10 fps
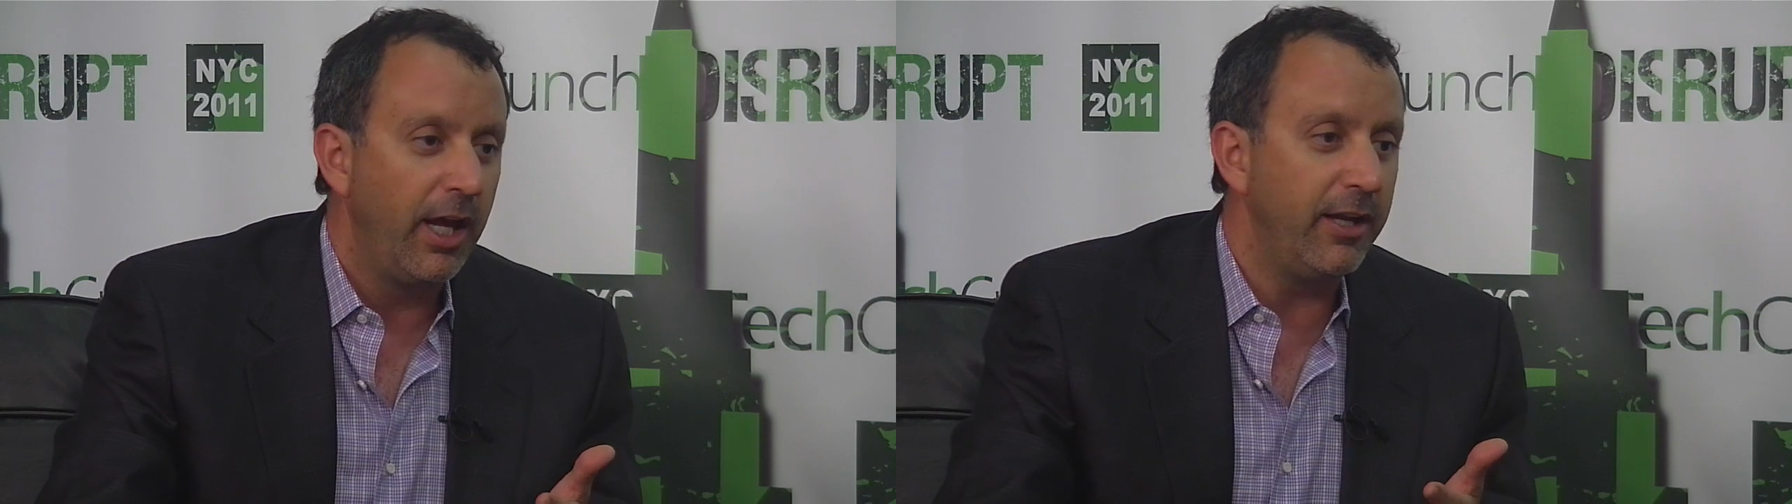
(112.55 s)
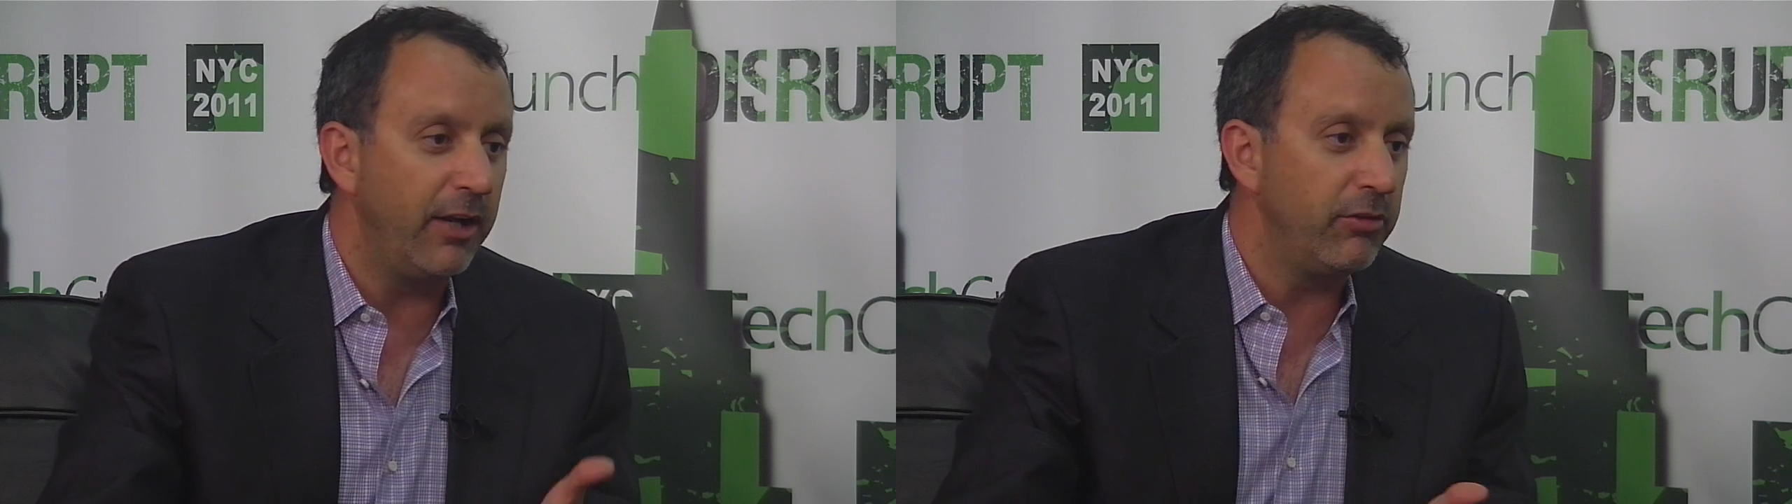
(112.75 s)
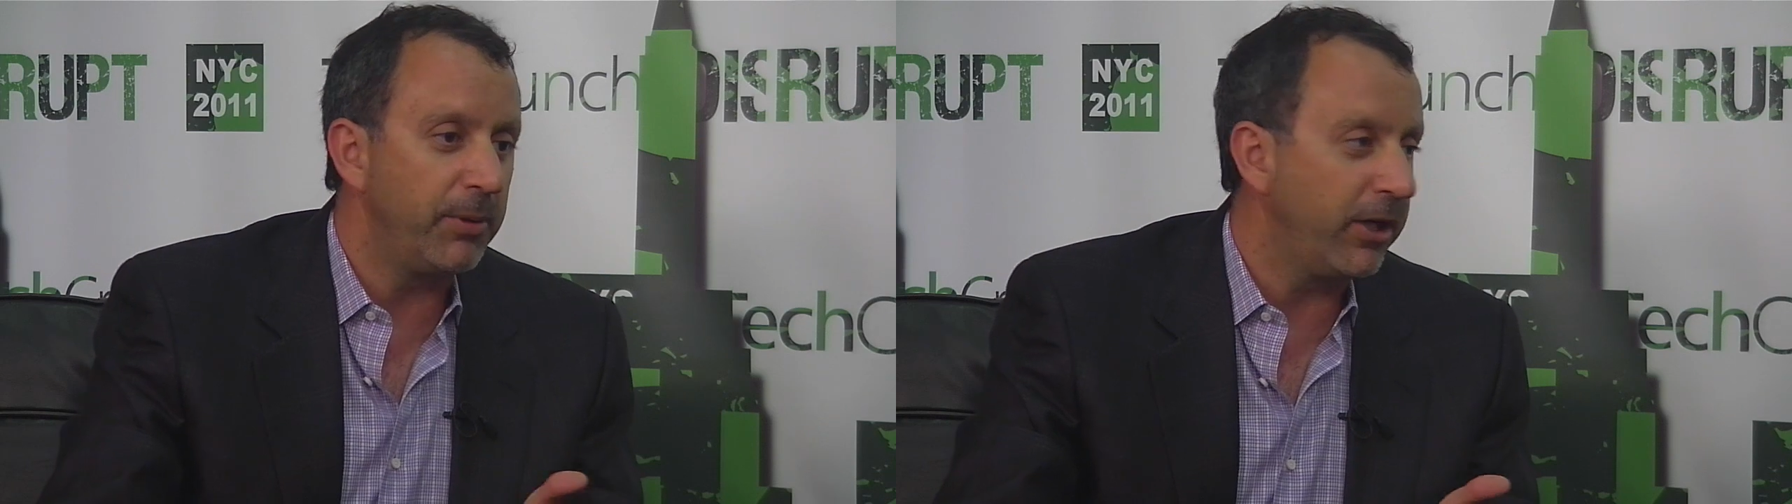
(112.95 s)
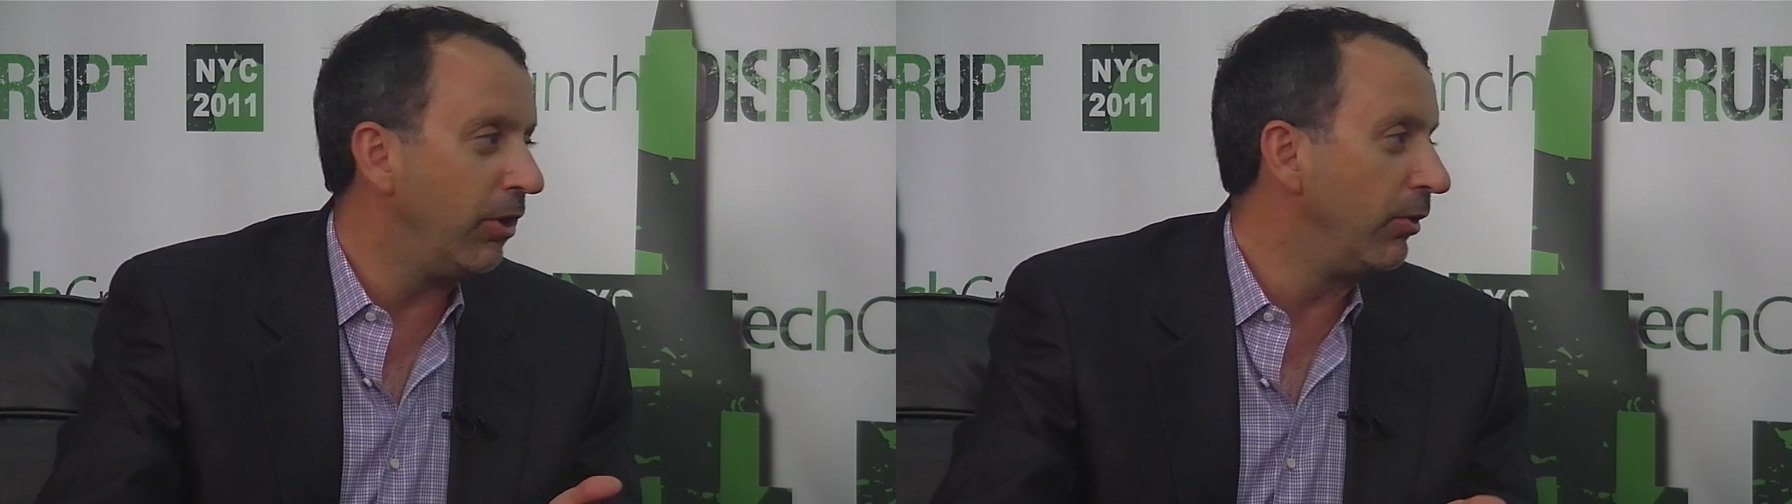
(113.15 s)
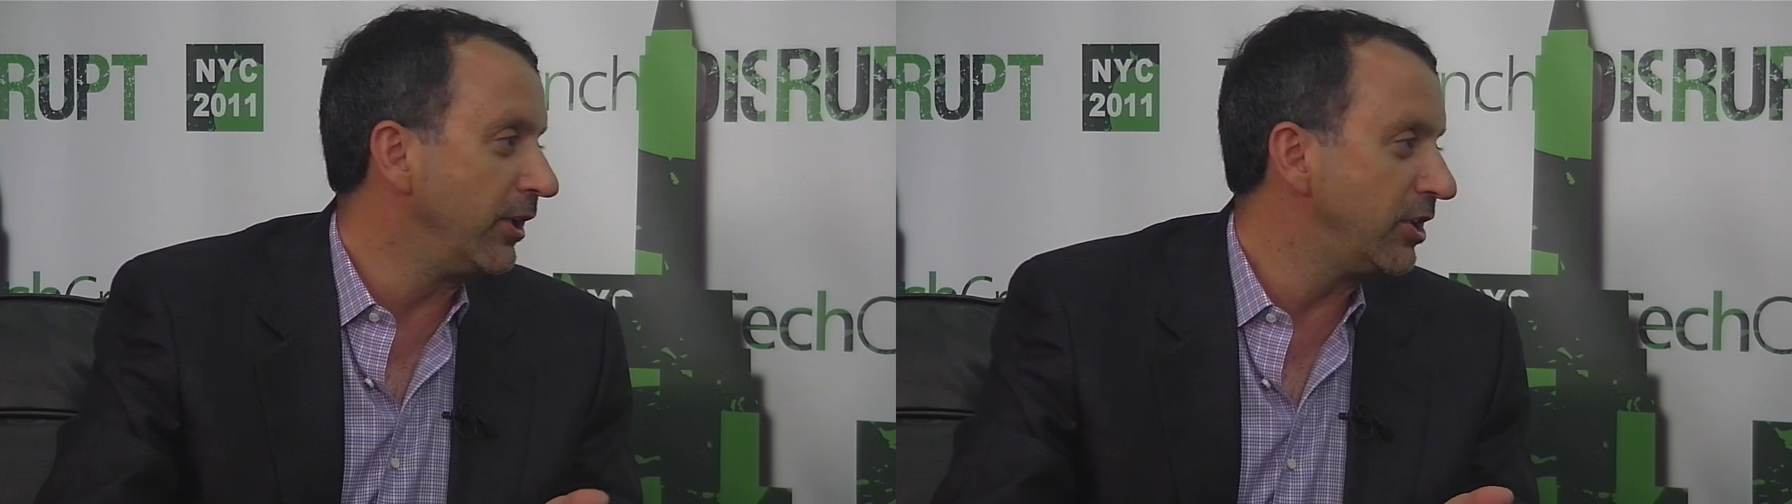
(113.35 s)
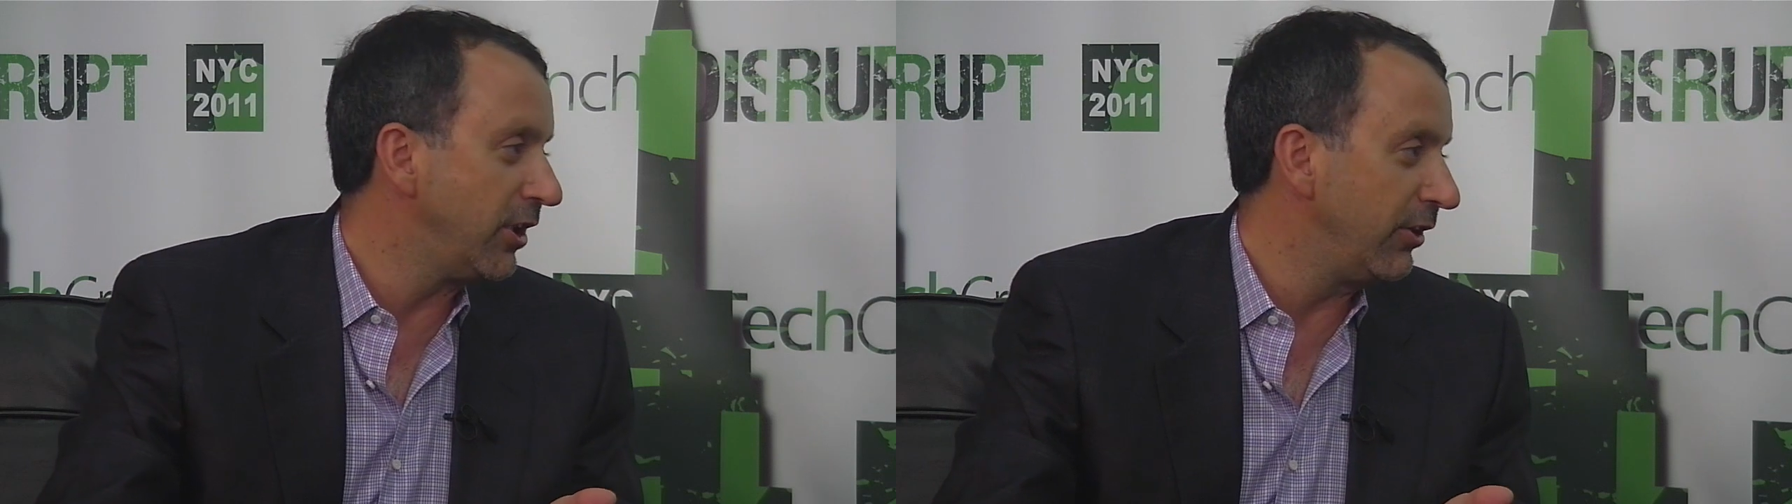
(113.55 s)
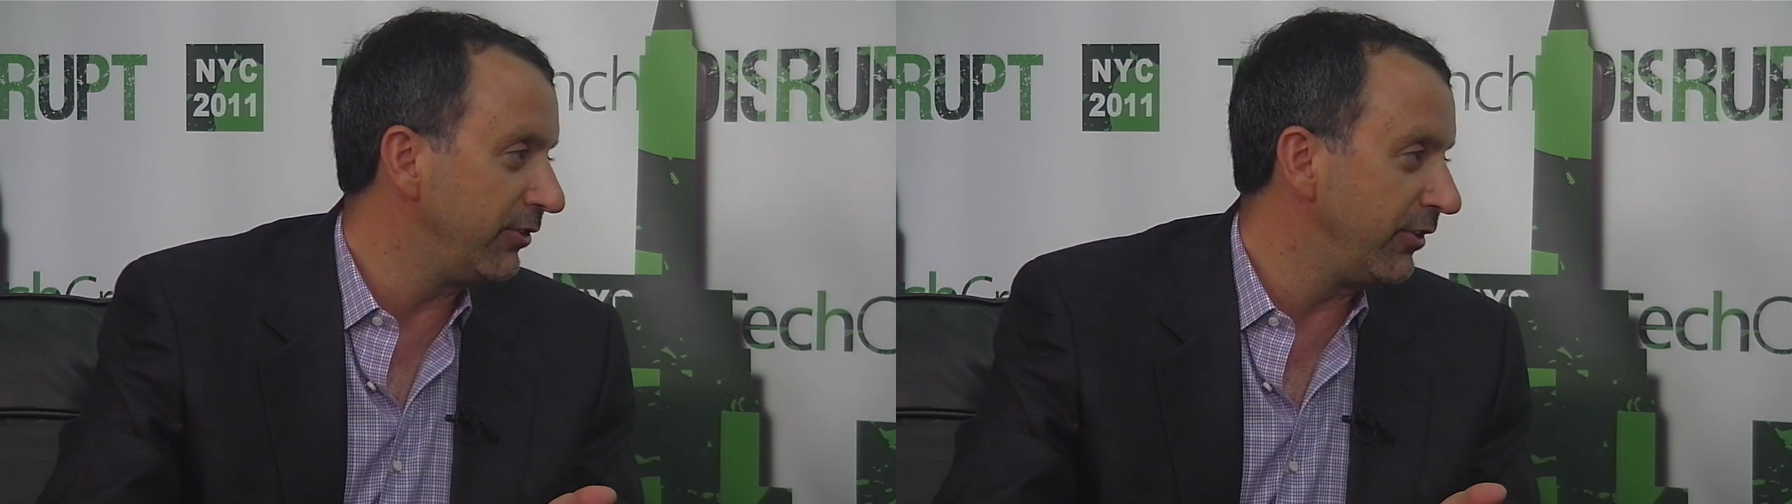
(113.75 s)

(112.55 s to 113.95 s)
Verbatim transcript: and everybody owning shares